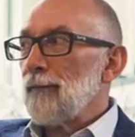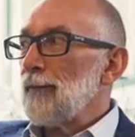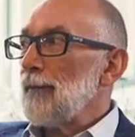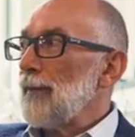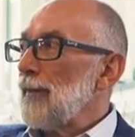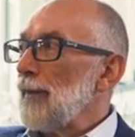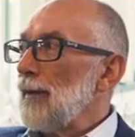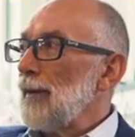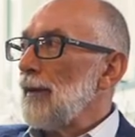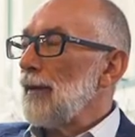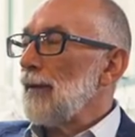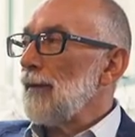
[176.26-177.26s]

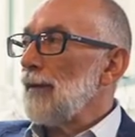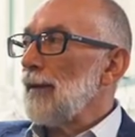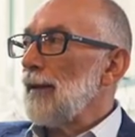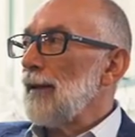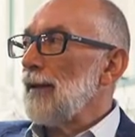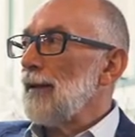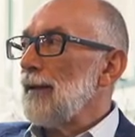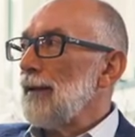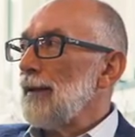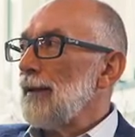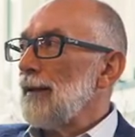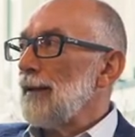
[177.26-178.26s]

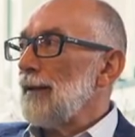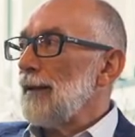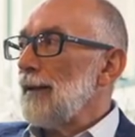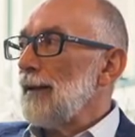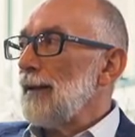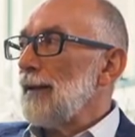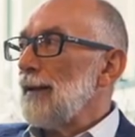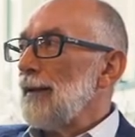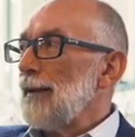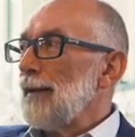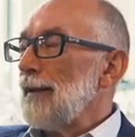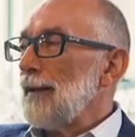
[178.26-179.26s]

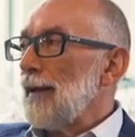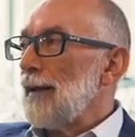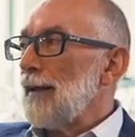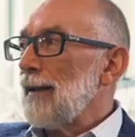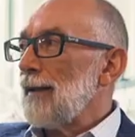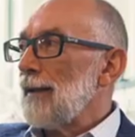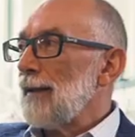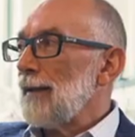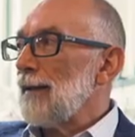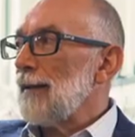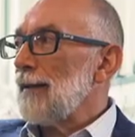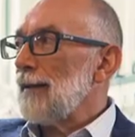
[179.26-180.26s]

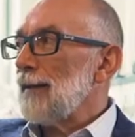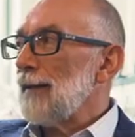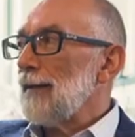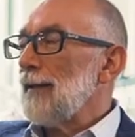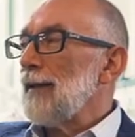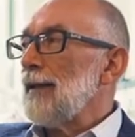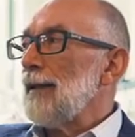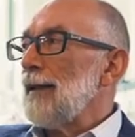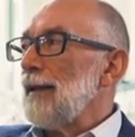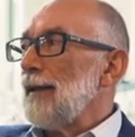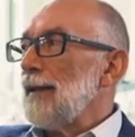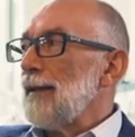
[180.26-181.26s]

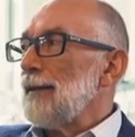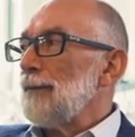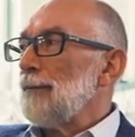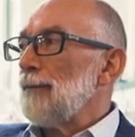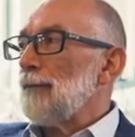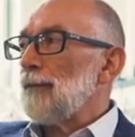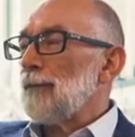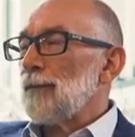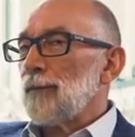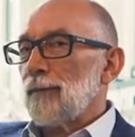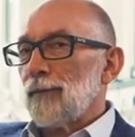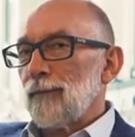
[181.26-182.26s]

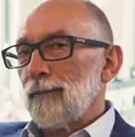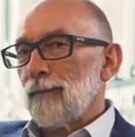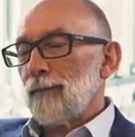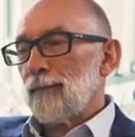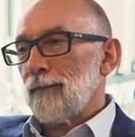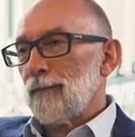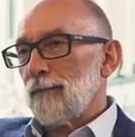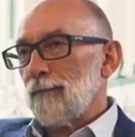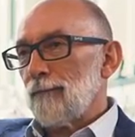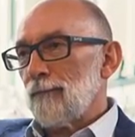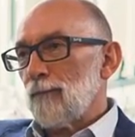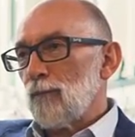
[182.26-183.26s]

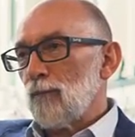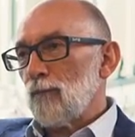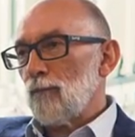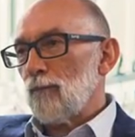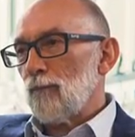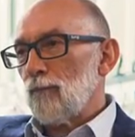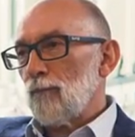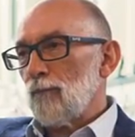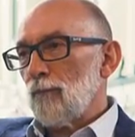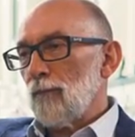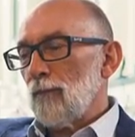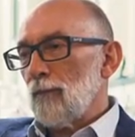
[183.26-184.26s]

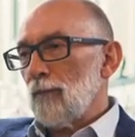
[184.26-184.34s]
(silent)